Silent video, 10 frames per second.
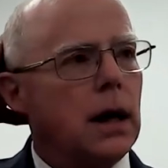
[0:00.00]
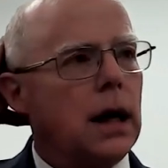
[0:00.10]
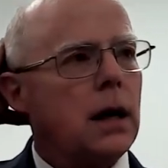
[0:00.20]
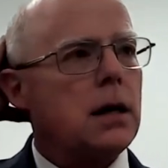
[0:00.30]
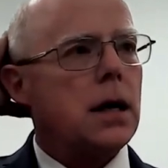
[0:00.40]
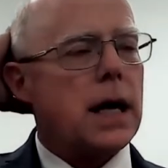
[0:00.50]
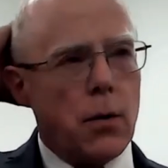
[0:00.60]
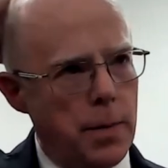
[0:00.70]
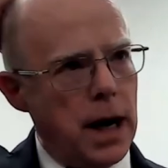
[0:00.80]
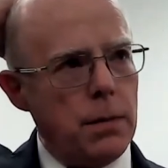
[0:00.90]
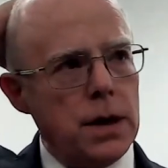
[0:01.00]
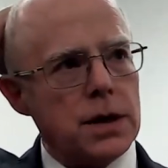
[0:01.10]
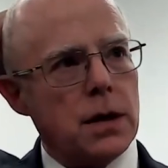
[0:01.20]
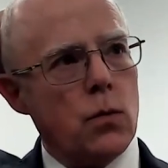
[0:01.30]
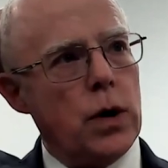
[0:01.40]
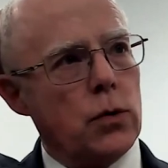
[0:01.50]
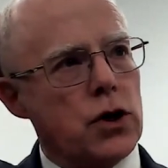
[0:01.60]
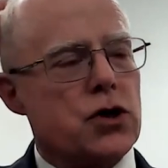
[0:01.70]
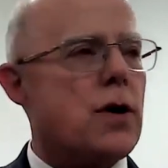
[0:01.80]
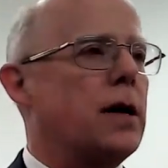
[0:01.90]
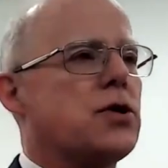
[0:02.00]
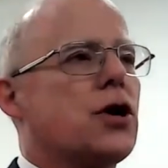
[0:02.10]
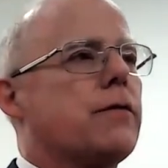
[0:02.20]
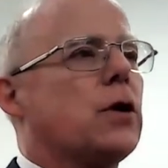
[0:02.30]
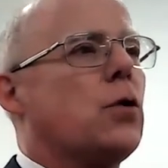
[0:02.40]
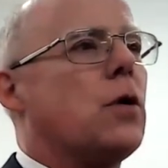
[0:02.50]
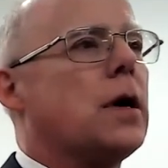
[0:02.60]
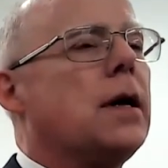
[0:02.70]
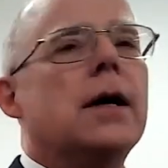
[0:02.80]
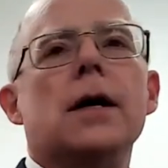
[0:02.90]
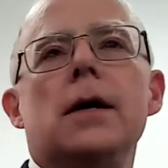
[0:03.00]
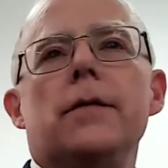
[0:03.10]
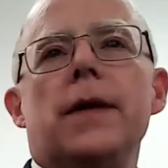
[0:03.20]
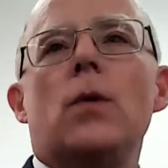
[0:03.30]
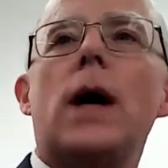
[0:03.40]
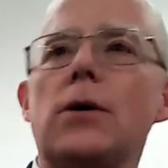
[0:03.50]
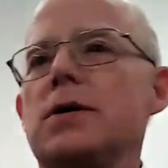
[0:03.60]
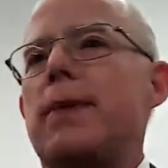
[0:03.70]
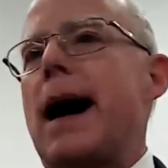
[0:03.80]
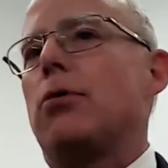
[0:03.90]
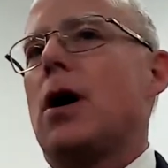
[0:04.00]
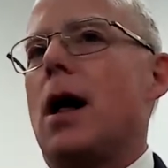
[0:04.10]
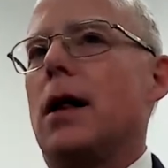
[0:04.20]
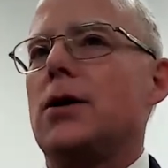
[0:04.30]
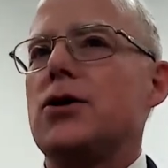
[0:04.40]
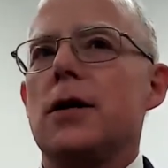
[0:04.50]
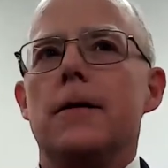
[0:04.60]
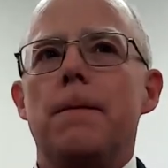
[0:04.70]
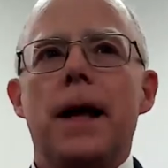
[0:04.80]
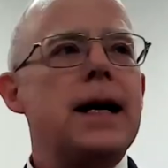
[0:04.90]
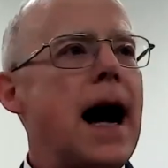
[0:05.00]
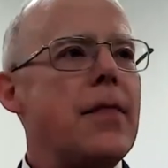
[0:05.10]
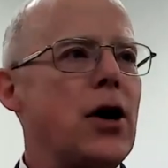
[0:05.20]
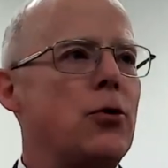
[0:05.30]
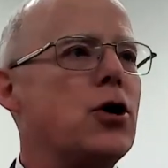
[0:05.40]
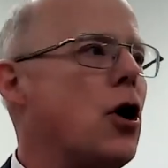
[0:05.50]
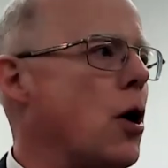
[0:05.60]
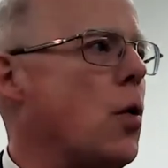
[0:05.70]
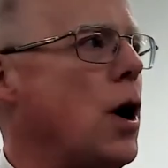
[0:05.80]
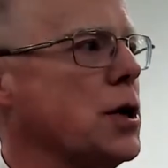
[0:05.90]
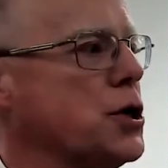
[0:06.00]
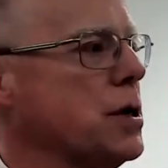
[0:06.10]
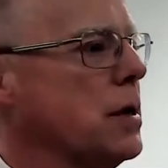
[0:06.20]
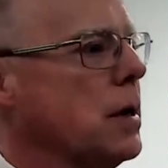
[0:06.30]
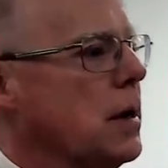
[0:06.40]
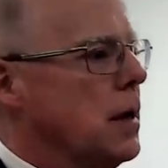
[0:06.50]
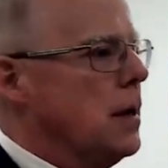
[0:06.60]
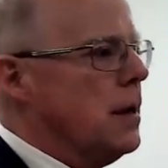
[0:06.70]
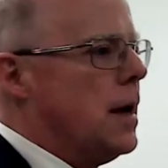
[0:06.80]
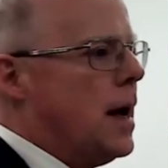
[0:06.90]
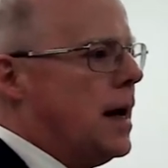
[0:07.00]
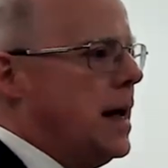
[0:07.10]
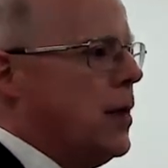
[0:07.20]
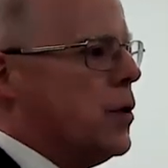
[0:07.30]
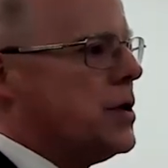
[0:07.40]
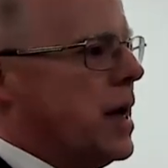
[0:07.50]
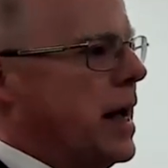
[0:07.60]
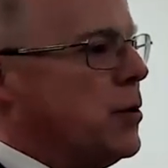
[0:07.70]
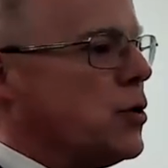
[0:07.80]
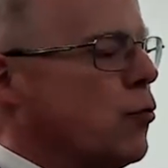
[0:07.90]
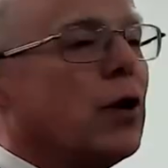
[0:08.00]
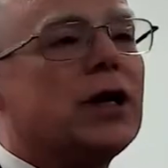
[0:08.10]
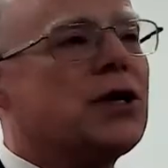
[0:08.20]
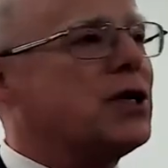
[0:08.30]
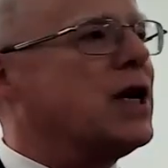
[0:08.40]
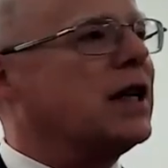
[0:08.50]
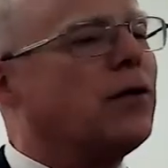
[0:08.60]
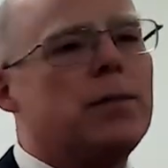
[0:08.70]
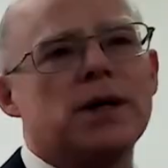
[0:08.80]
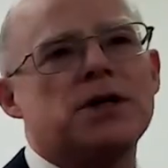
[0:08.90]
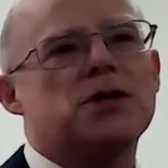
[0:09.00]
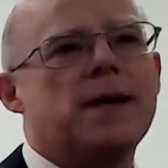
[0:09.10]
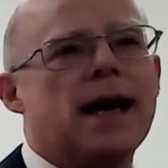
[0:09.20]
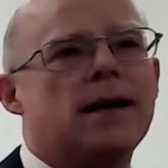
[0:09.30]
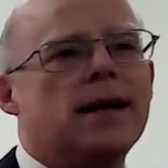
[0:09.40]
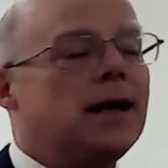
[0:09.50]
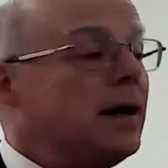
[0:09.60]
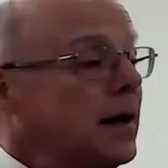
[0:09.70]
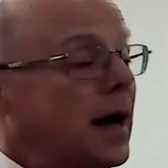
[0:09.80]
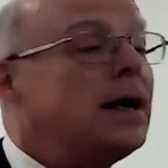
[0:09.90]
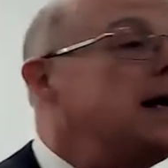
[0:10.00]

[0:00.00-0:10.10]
and uh, they were babies, and we were just trying to serve the Lord. And when I was in Bible college, a guy that owned a car wash, uh, he was he was a really successful businessman, and